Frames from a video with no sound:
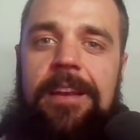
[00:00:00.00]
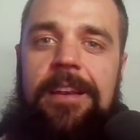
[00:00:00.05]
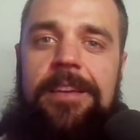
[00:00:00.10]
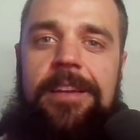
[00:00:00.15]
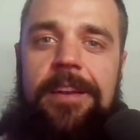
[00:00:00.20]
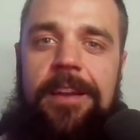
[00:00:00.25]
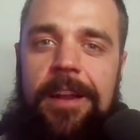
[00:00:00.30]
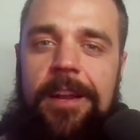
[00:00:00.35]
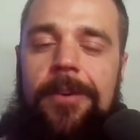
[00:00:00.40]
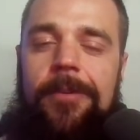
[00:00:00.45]

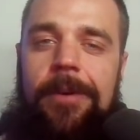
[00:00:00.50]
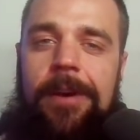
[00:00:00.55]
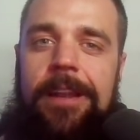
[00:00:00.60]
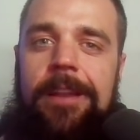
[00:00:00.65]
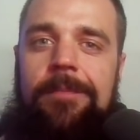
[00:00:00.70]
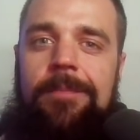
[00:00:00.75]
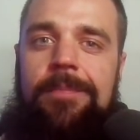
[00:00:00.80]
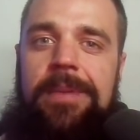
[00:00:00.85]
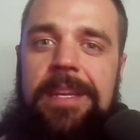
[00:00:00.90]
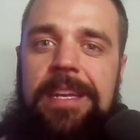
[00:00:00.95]
You're going to want
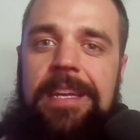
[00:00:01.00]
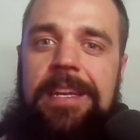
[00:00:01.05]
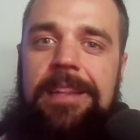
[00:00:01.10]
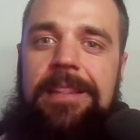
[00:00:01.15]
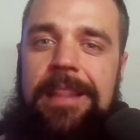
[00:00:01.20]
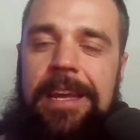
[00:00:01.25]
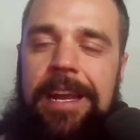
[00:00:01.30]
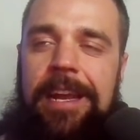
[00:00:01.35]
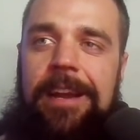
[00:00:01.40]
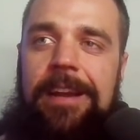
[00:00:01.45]
to be
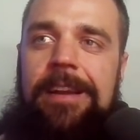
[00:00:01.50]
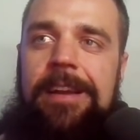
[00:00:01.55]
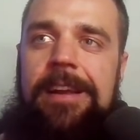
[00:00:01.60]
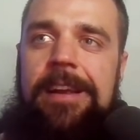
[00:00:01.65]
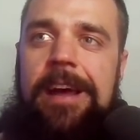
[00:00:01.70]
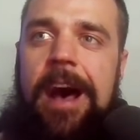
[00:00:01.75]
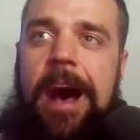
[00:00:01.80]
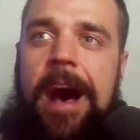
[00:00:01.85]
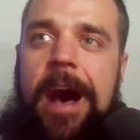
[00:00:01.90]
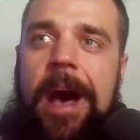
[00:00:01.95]
there
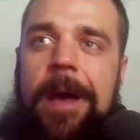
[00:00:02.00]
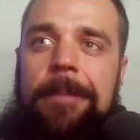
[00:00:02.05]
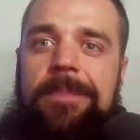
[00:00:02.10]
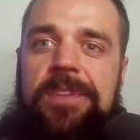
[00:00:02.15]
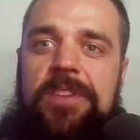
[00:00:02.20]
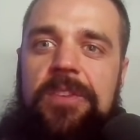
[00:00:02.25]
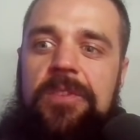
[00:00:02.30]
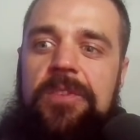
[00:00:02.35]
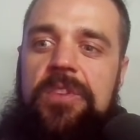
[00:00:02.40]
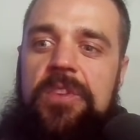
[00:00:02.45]

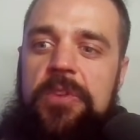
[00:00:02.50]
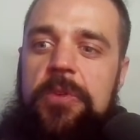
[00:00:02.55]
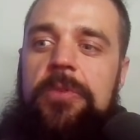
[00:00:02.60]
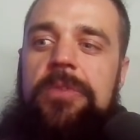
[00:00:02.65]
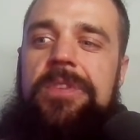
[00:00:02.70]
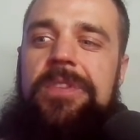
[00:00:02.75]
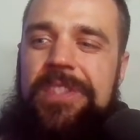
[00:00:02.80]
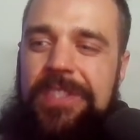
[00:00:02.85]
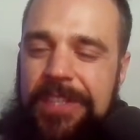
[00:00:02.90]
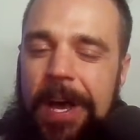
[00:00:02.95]
to do
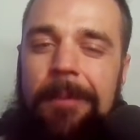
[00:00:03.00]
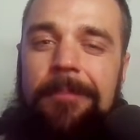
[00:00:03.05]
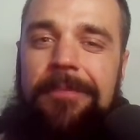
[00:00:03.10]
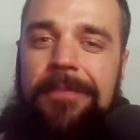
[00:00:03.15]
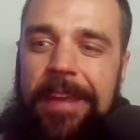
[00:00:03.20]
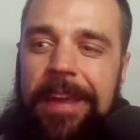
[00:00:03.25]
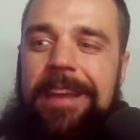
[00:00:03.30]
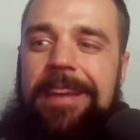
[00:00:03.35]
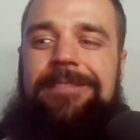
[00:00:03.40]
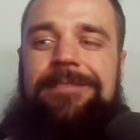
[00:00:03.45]

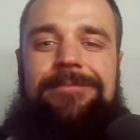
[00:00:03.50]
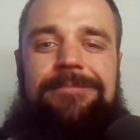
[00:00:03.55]
something.